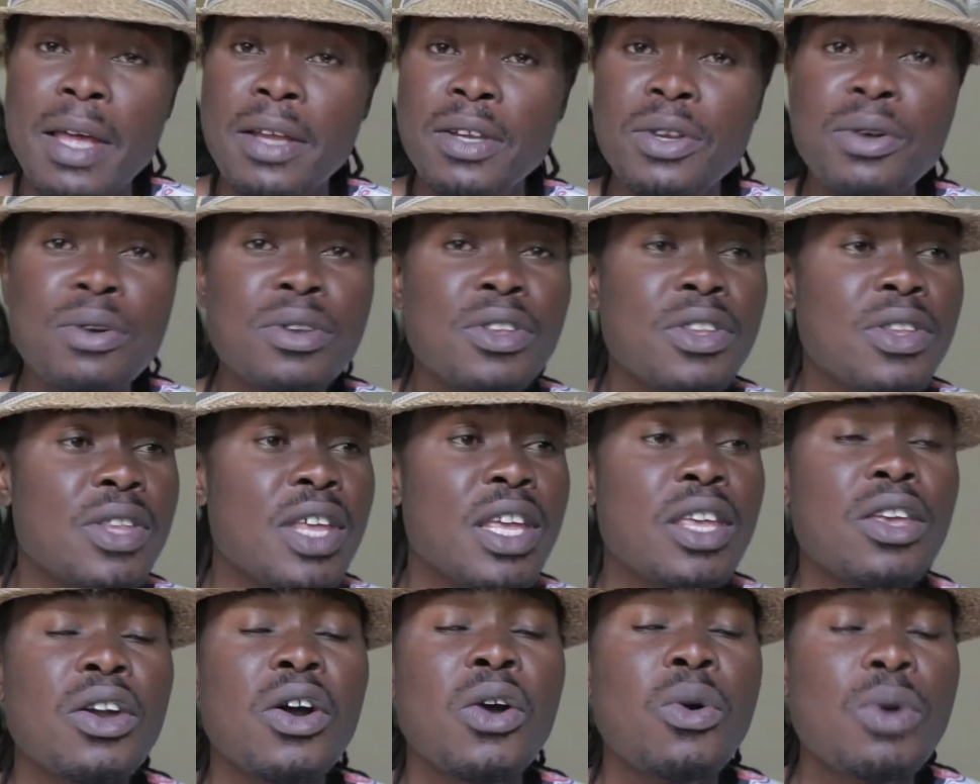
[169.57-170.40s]
don't
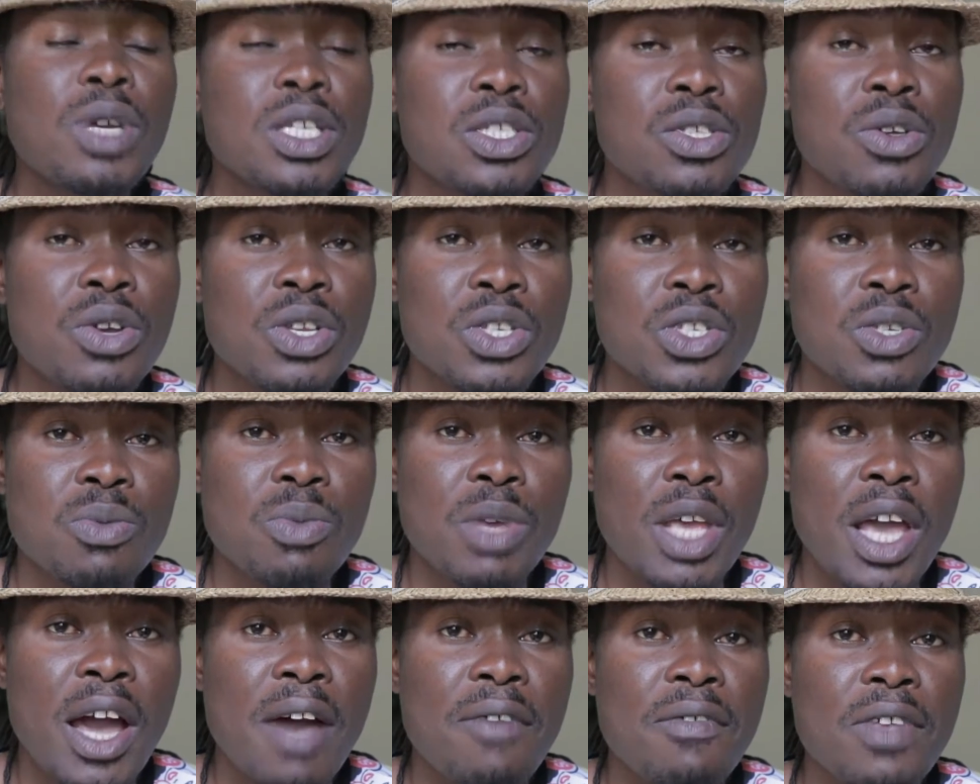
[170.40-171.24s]
think you're always going to
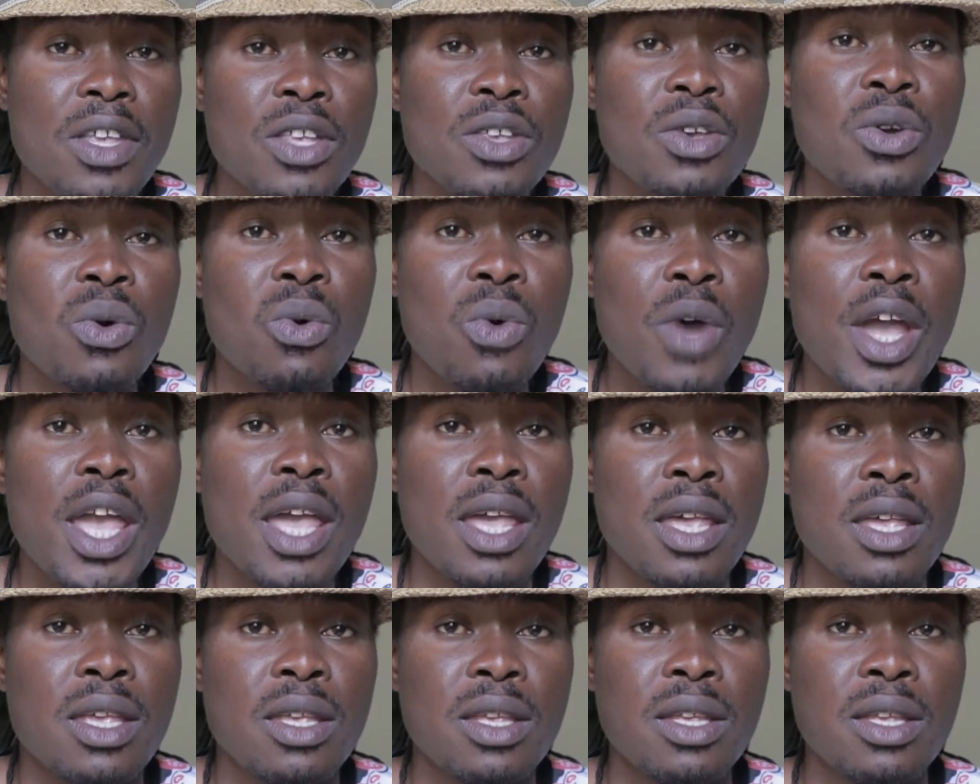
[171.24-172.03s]
be having your way.